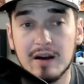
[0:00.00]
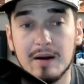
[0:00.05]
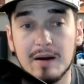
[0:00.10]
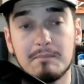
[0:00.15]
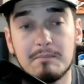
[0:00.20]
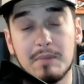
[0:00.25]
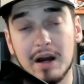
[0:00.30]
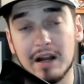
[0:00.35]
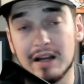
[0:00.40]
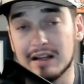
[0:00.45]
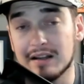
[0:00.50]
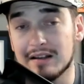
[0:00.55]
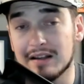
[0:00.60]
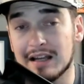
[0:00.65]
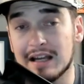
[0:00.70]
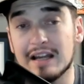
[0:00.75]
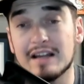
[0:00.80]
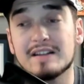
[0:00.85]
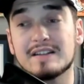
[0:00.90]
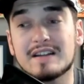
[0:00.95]
But
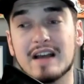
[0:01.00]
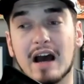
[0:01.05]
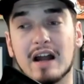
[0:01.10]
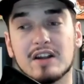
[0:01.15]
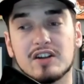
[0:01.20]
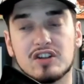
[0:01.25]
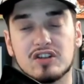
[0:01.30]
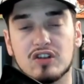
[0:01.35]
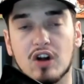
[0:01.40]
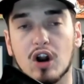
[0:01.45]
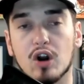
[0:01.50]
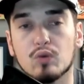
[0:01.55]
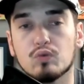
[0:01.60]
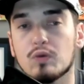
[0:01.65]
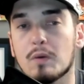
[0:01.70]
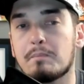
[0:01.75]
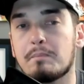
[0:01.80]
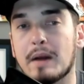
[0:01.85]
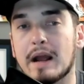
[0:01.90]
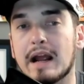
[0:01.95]
he's got to start
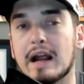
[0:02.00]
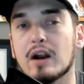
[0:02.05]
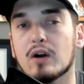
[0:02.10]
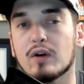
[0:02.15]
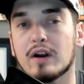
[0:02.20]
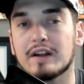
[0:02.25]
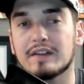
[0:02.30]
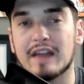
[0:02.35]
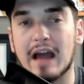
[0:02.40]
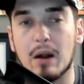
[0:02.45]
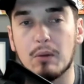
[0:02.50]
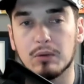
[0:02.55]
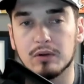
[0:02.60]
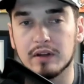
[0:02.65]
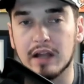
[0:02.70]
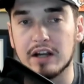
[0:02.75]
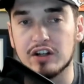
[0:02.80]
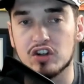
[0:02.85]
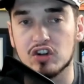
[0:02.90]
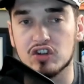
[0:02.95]
repairing that
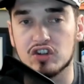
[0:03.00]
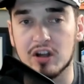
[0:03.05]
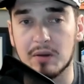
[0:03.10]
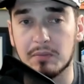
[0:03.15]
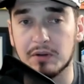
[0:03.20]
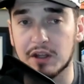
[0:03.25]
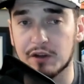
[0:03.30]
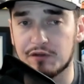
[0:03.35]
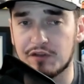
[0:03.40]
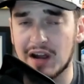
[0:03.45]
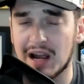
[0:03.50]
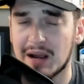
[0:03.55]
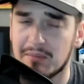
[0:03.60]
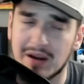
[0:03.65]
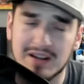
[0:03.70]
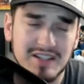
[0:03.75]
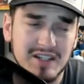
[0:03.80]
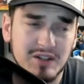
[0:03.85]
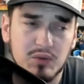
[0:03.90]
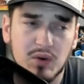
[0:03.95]
relationship with the fan
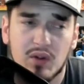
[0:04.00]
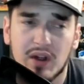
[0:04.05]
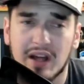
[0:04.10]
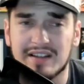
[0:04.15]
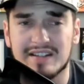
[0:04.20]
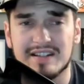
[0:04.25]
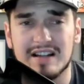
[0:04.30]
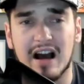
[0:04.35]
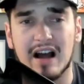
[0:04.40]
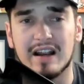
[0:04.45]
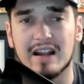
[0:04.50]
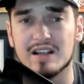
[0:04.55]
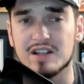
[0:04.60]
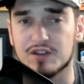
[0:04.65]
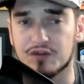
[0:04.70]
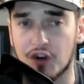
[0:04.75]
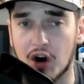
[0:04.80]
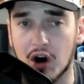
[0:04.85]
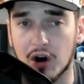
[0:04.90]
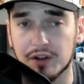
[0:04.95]
base. And really, it's not his
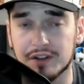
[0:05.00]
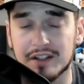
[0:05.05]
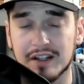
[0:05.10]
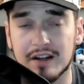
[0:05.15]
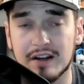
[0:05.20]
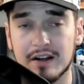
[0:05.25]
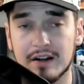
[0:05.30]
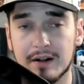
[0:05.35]
fault.